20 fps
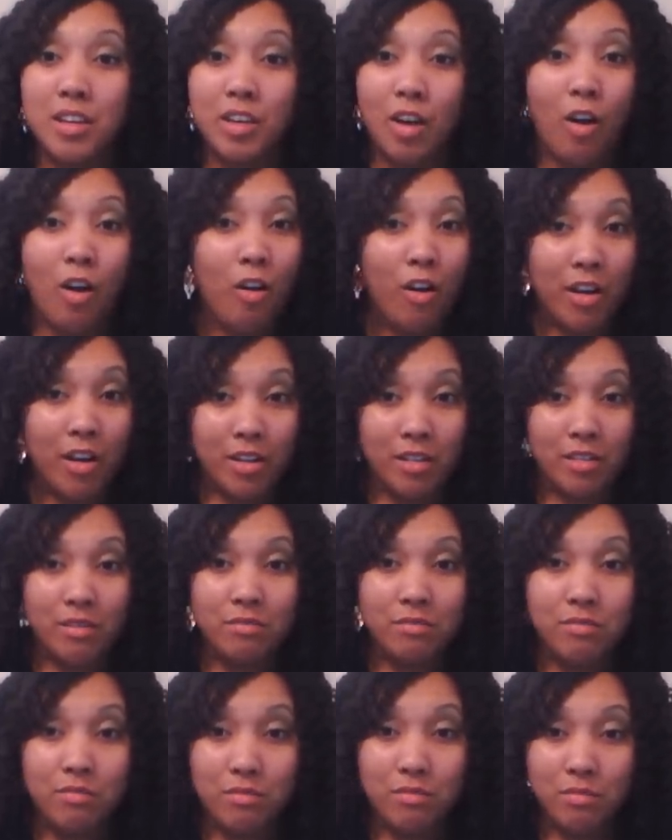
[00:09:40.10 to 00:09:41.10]
gone,
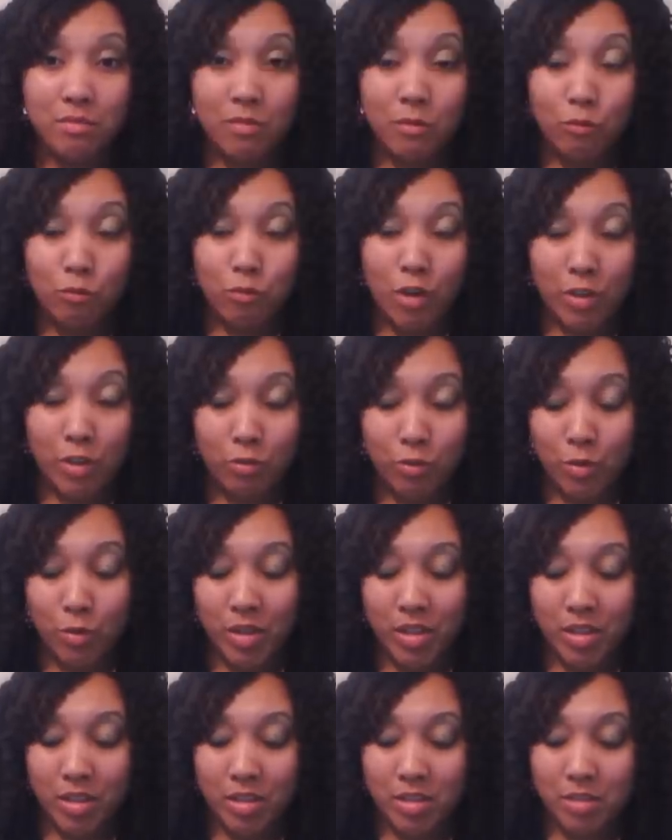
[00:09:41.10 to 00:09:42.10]
run through
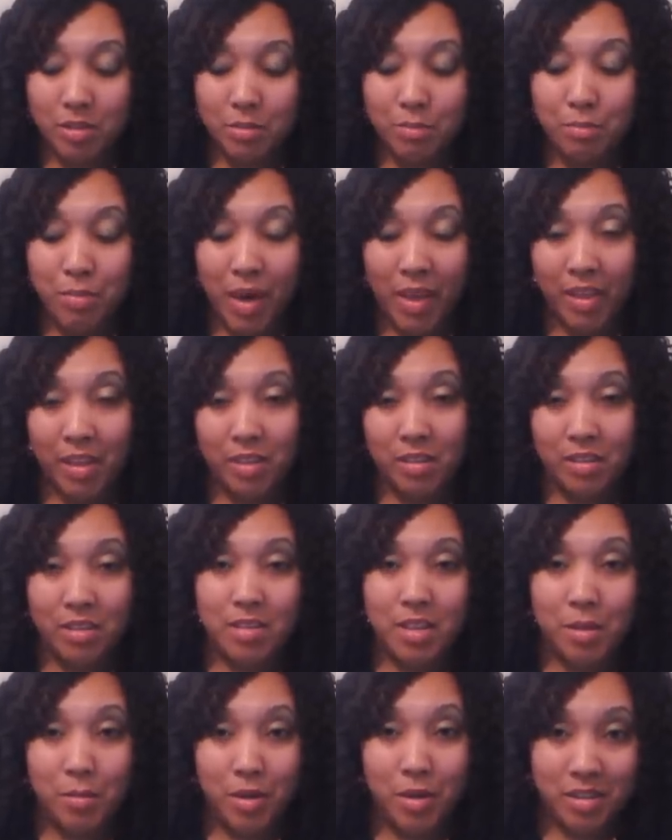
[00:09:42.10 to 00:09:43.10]
these by the end of the
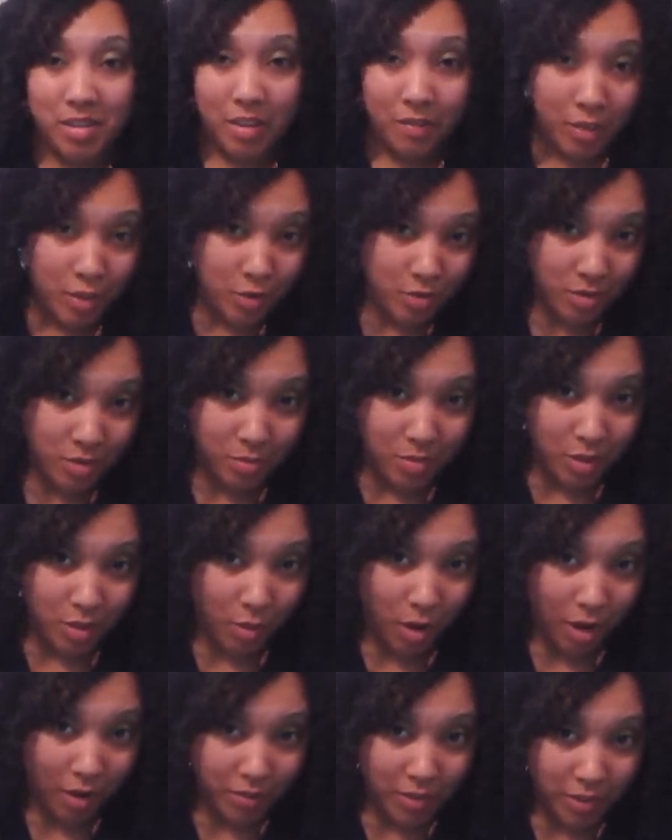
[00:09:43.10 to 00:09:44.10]
summer because I've used them
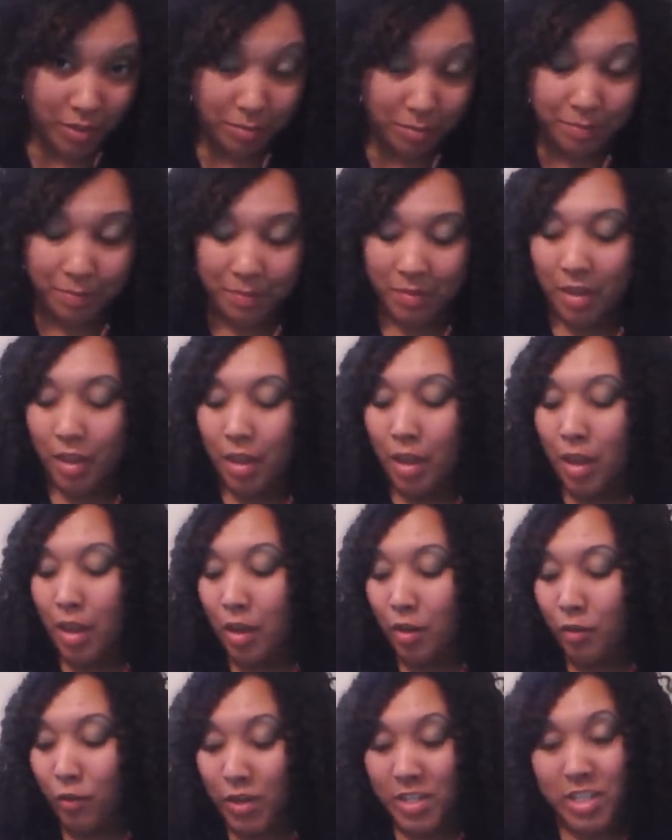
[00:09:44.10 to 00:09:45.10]
so often
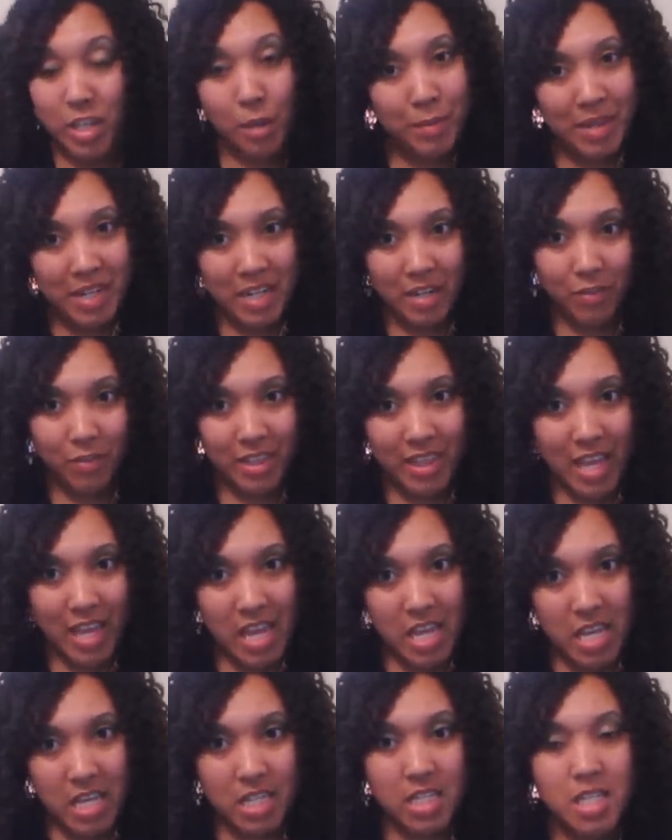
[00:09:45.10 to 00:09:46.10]
for so many different
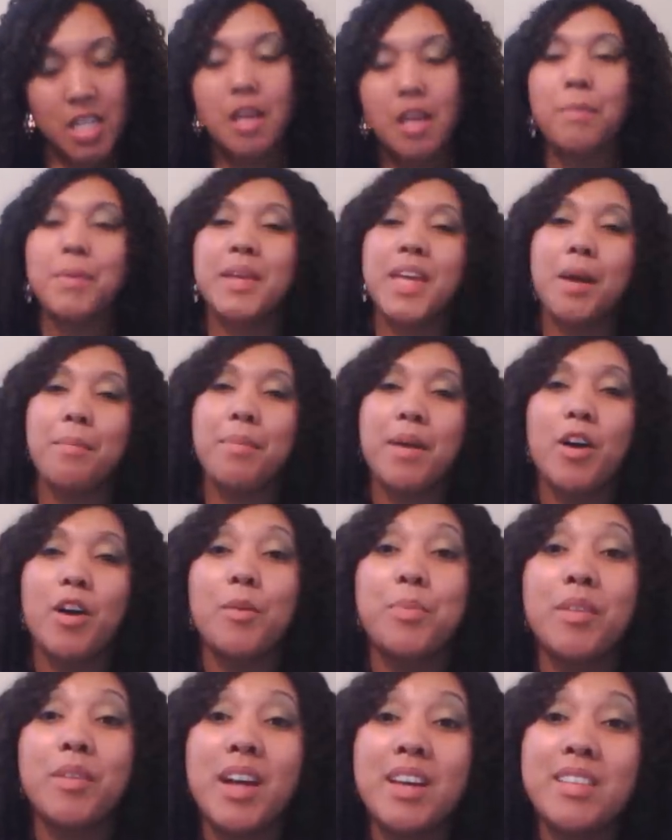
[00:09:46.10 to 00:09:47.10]
things. But yep, I
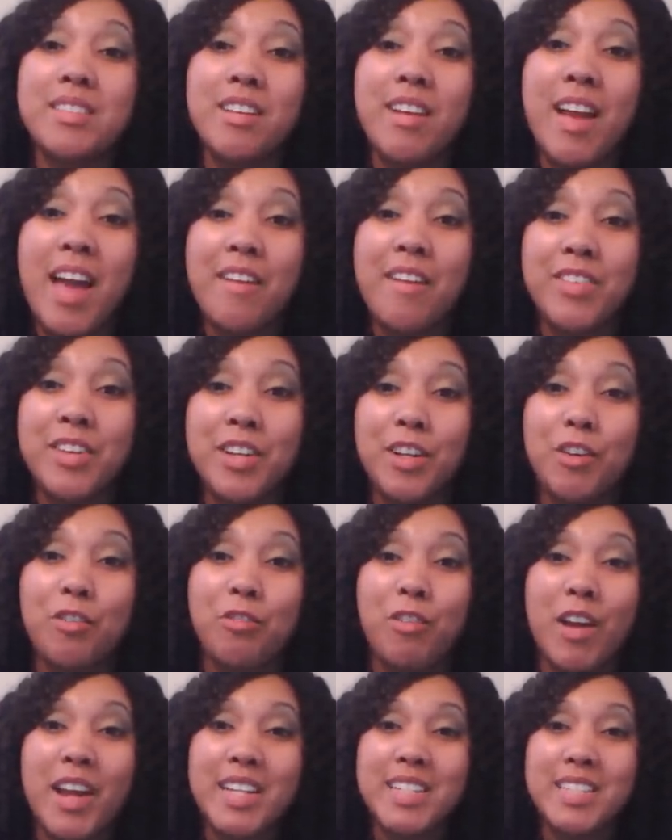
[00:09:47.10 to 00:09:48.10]
hope you guys are having a
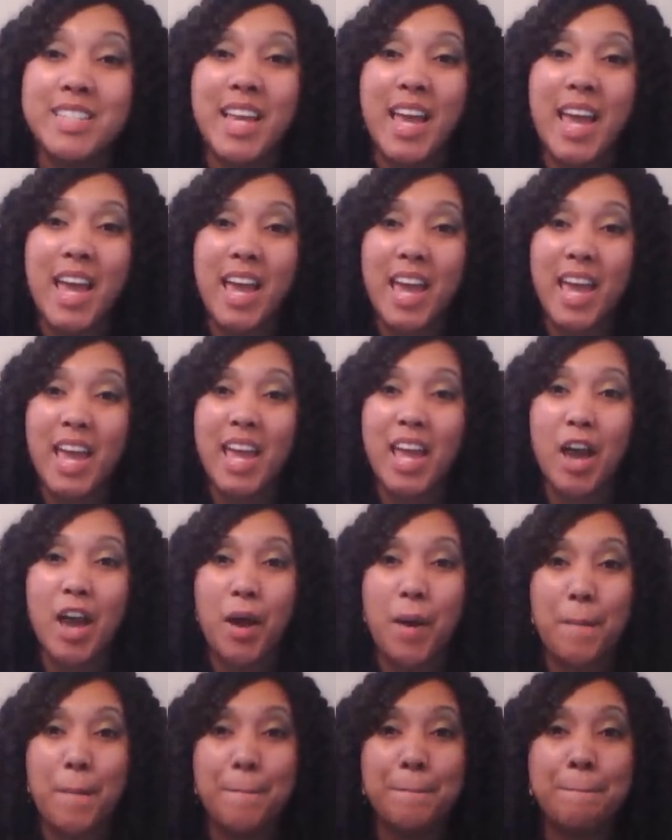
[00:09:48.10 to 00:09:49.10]
great day.
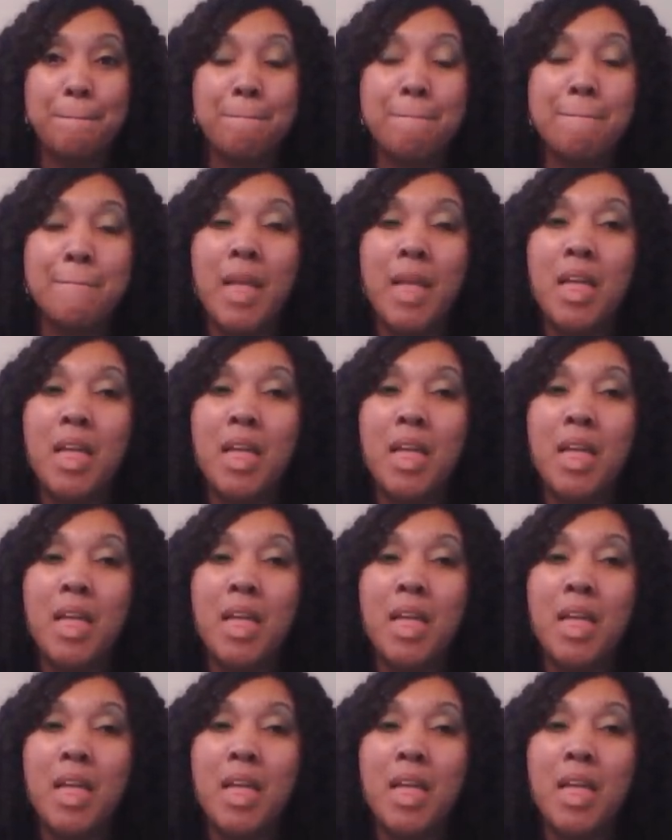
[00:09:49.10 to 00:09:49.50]
Um,